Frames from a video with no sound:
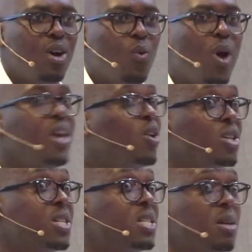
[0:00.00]
were
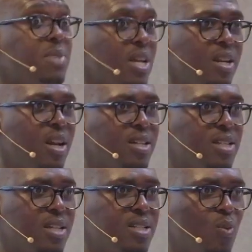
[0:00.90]
ecosystems that didn't
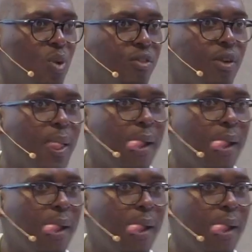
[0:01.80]
exist, which